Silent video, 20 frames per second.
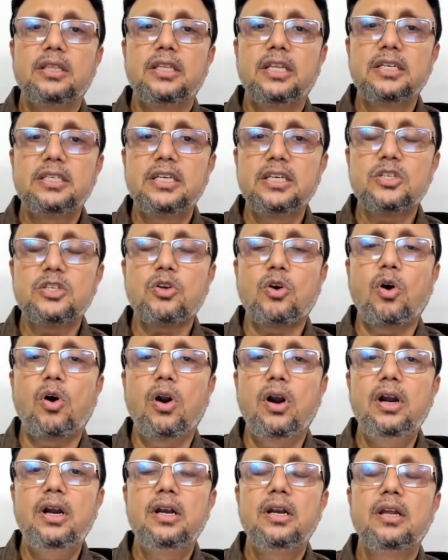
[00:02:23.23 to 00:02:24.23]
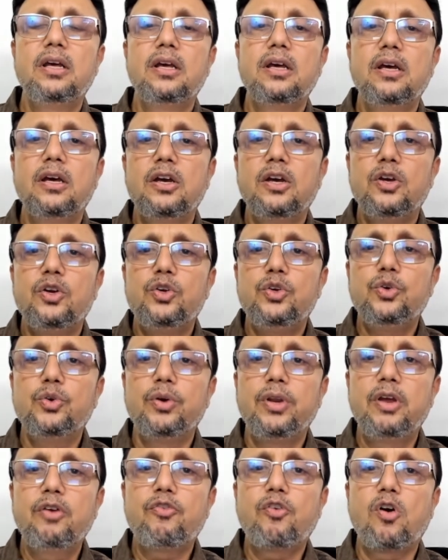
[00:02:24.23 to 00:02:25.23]
This is called
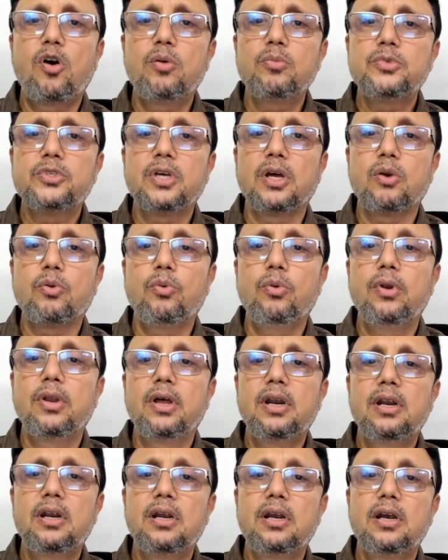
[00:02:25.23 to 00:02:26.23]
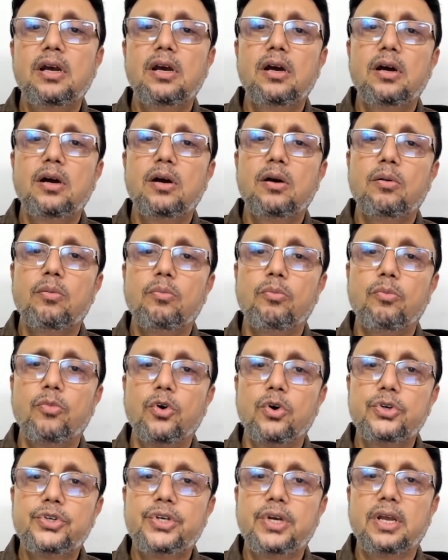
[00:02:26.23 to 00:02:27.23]
uniform circular
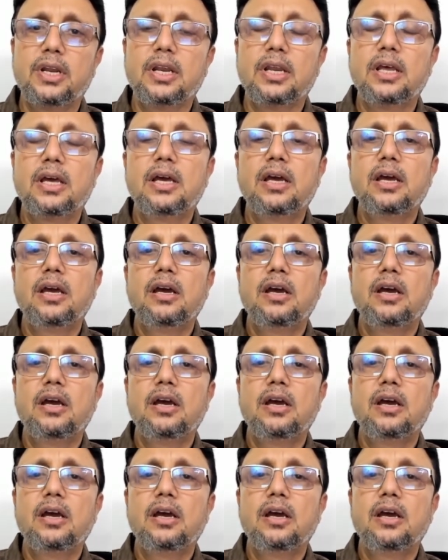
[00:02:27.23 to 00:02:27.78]
motion.